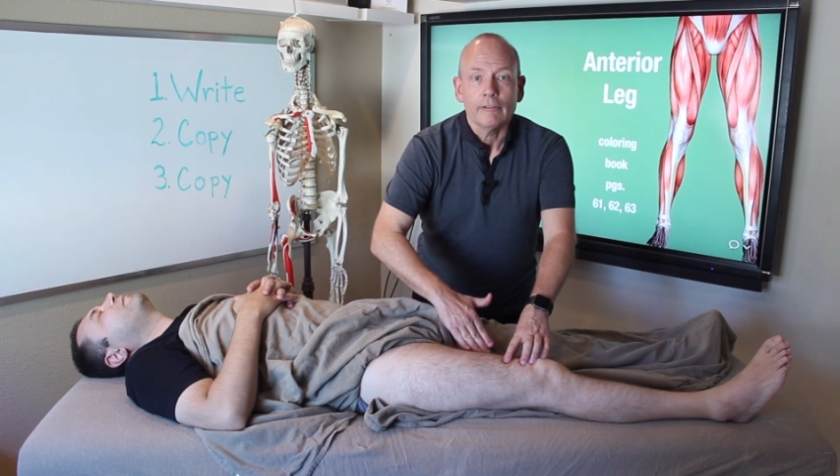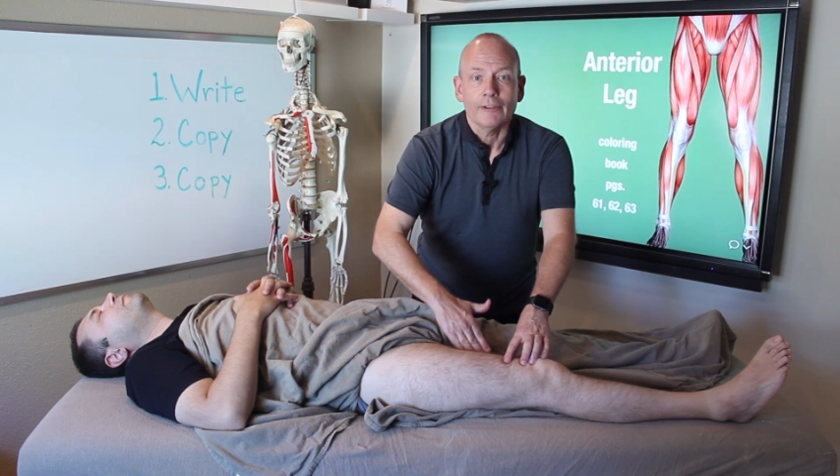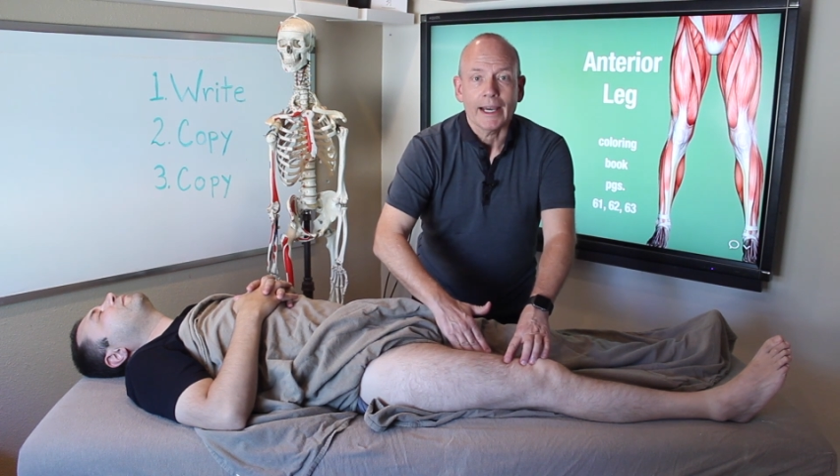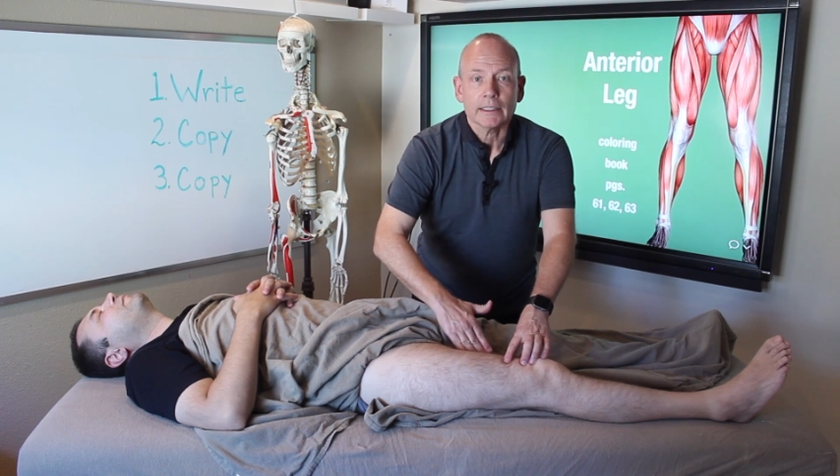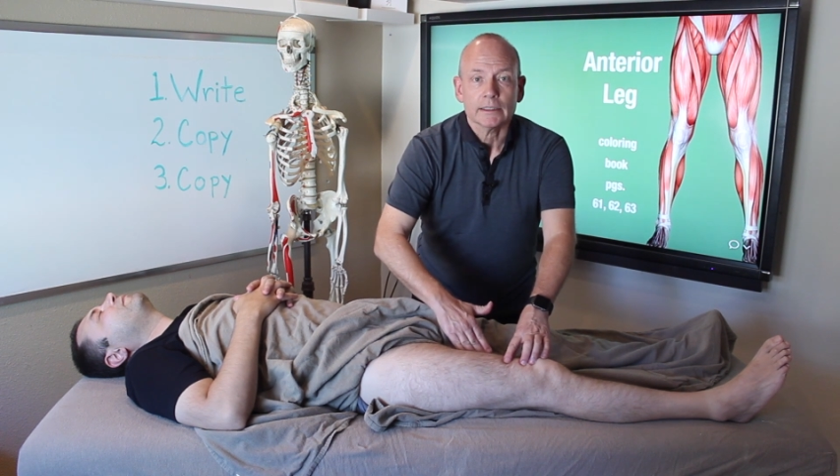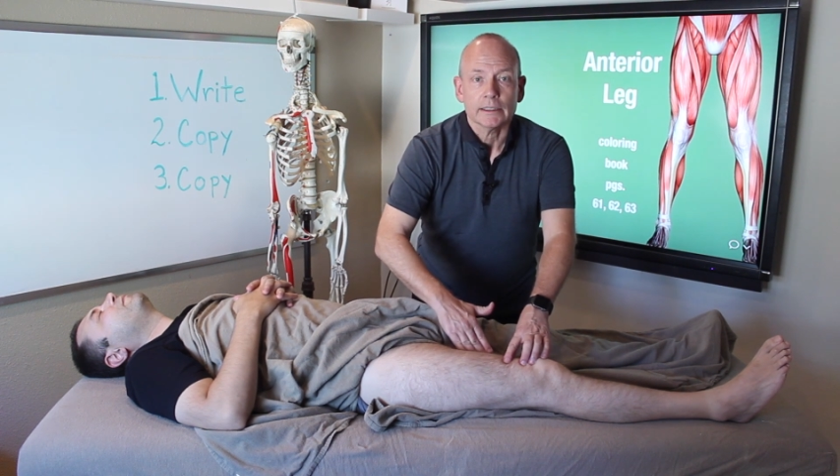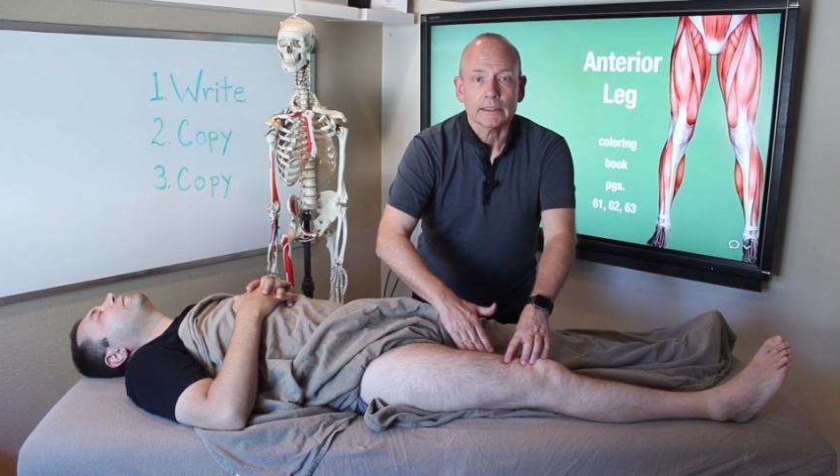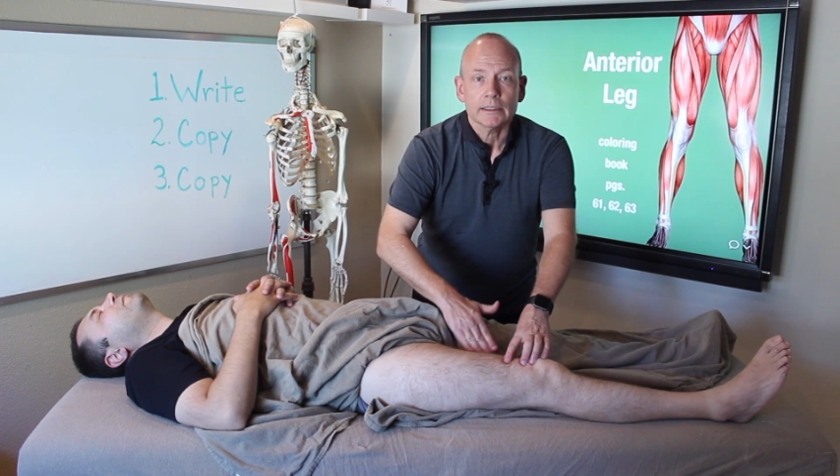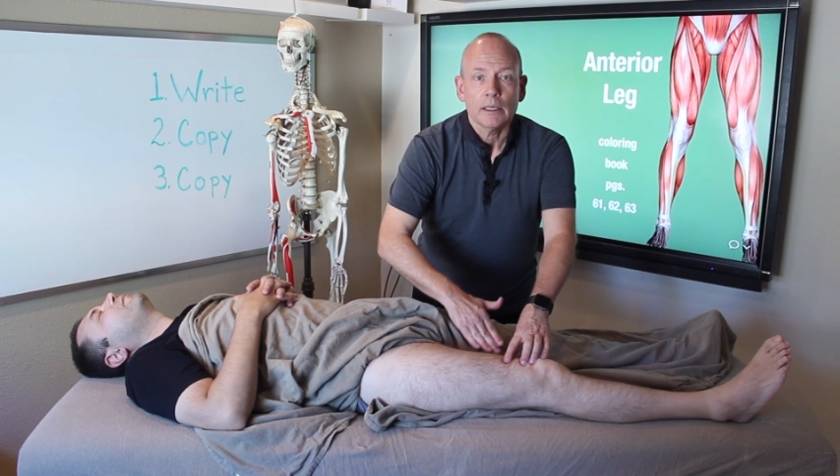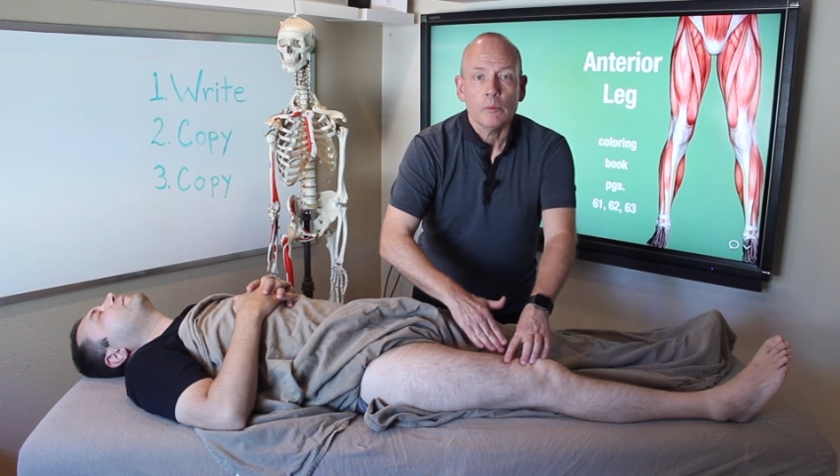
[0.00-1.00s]

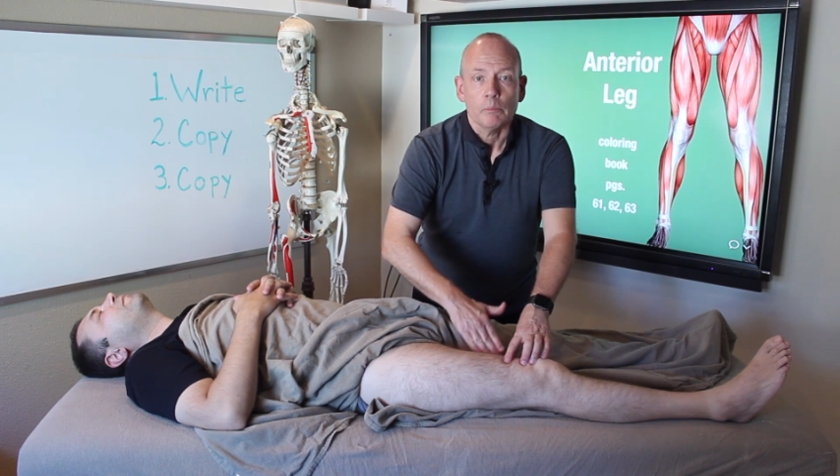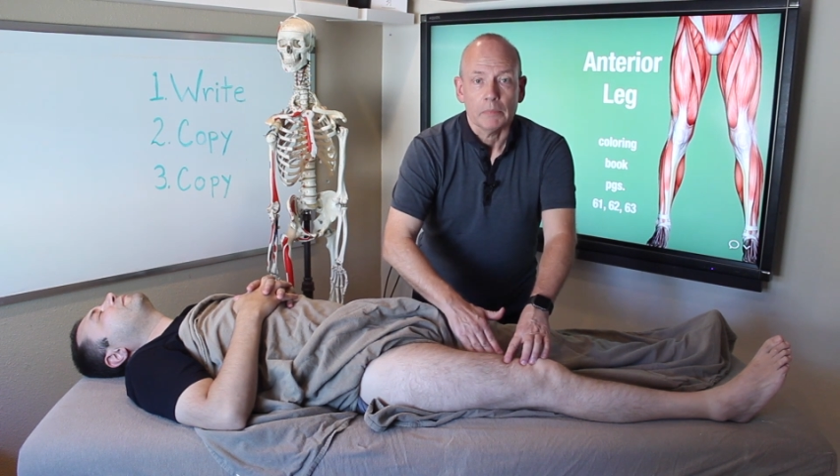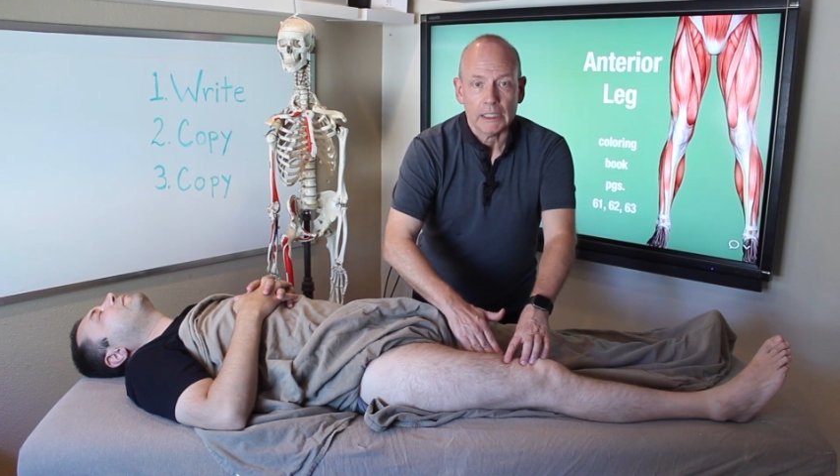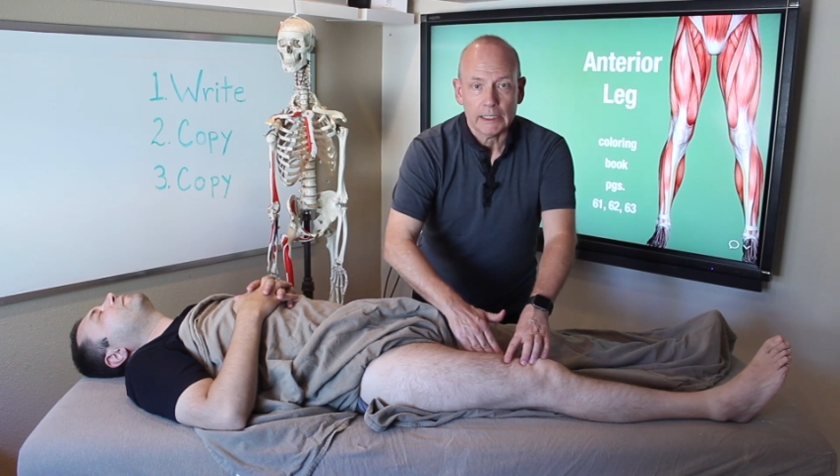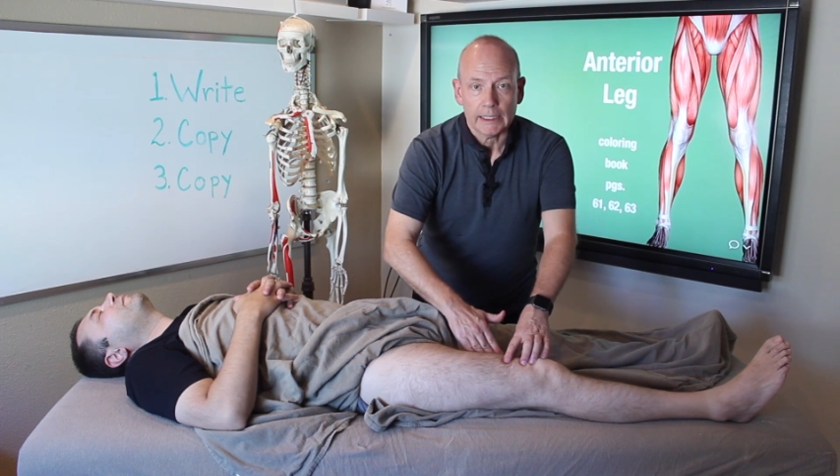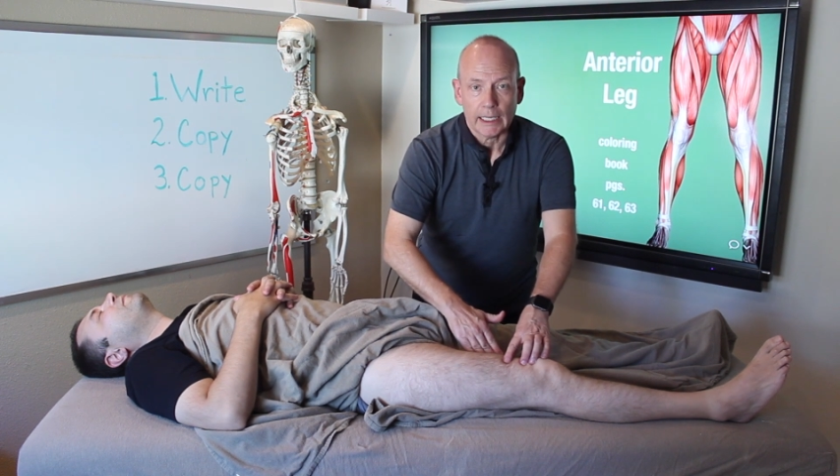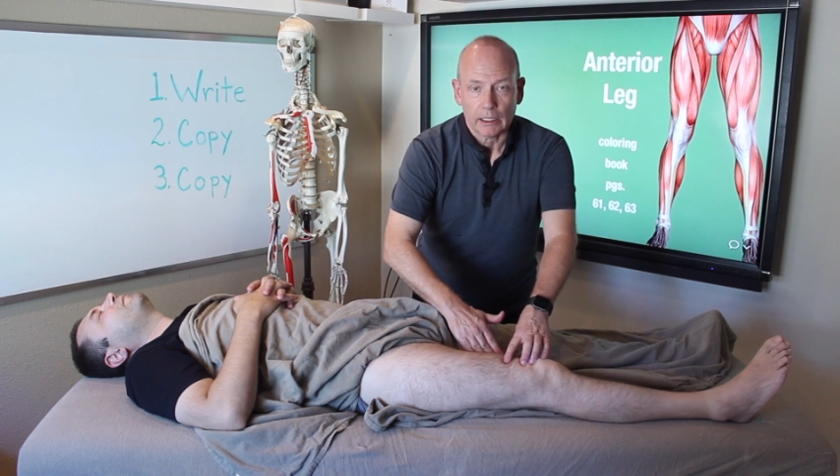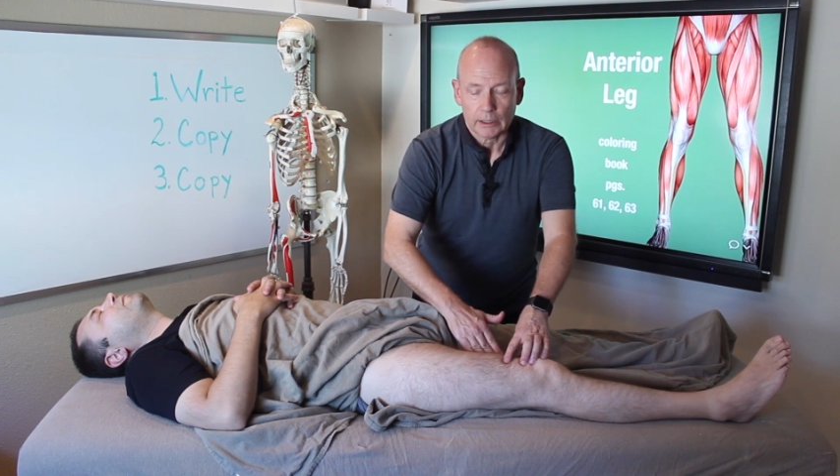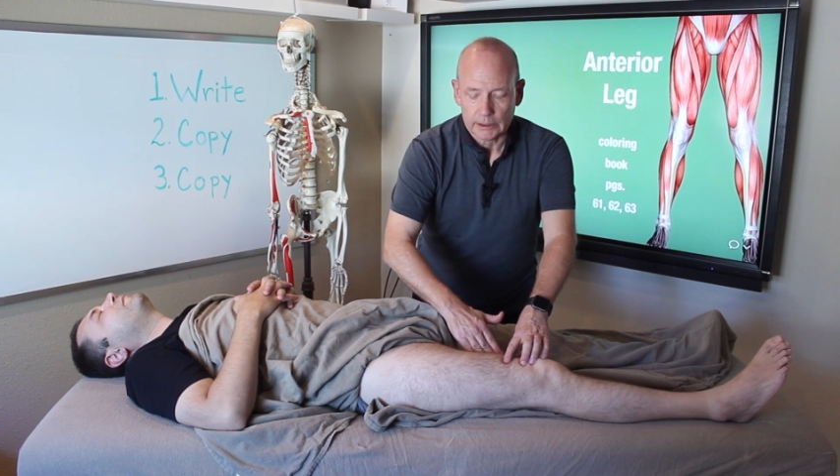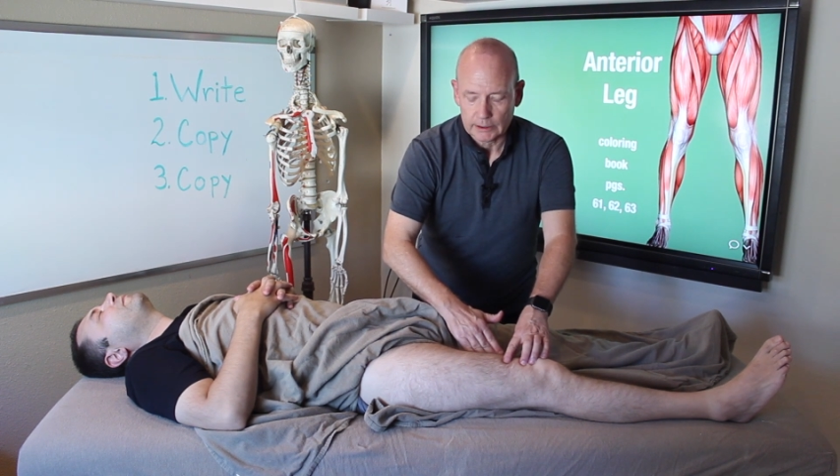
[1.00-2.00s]
vastus
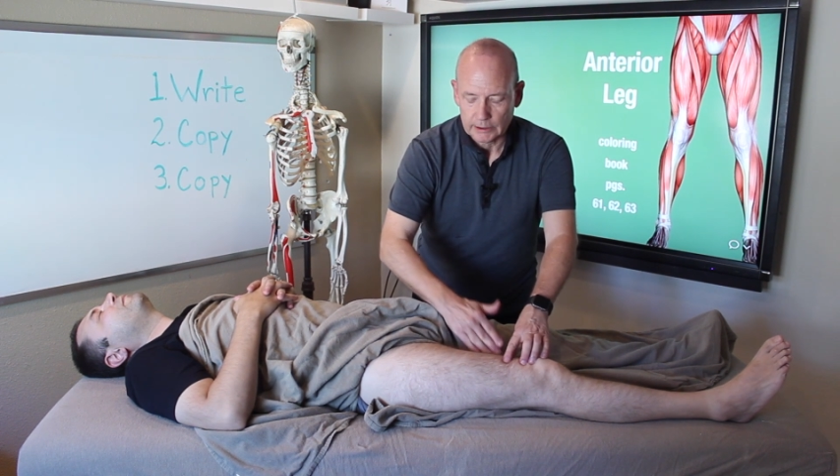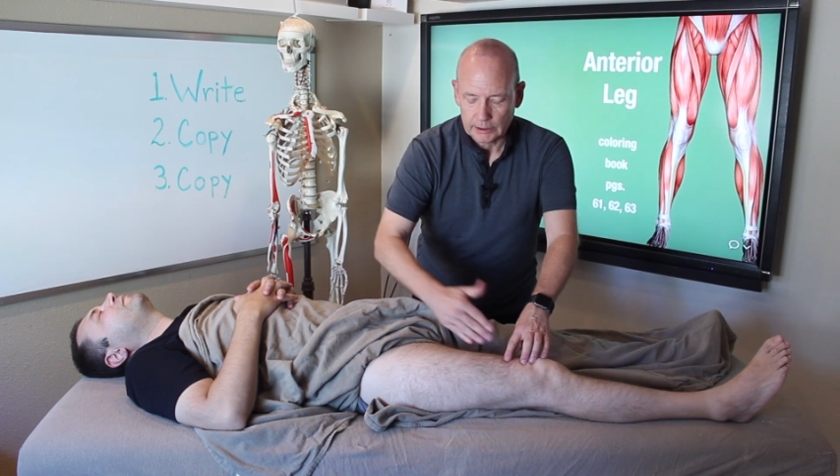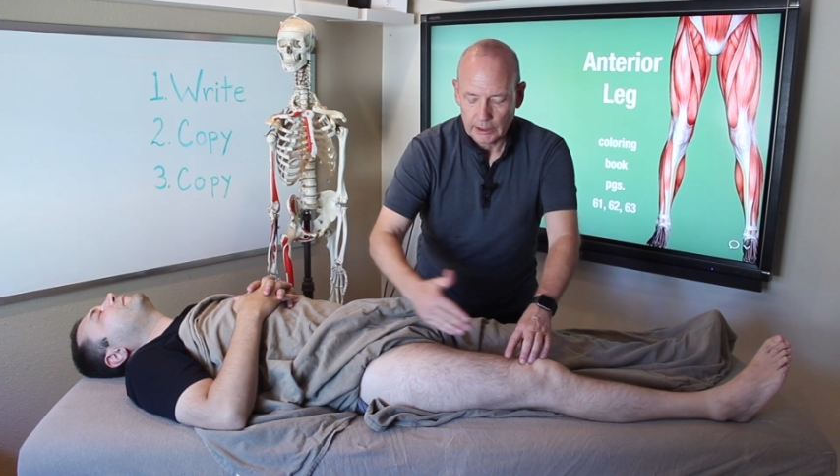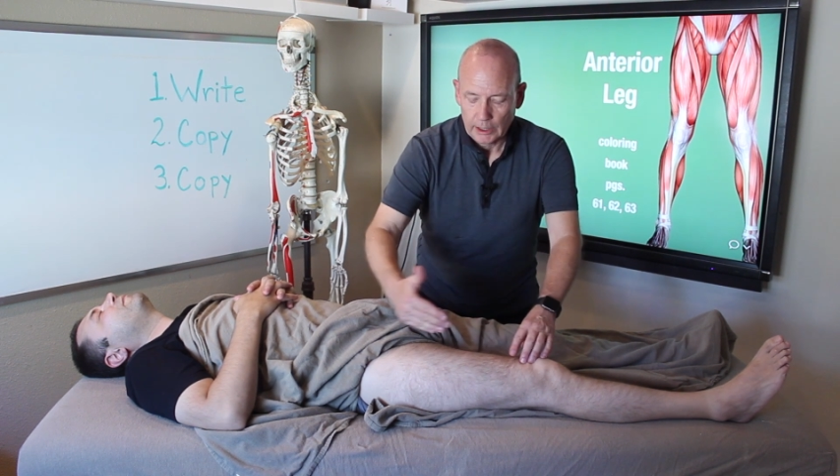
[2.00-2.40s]
medialis.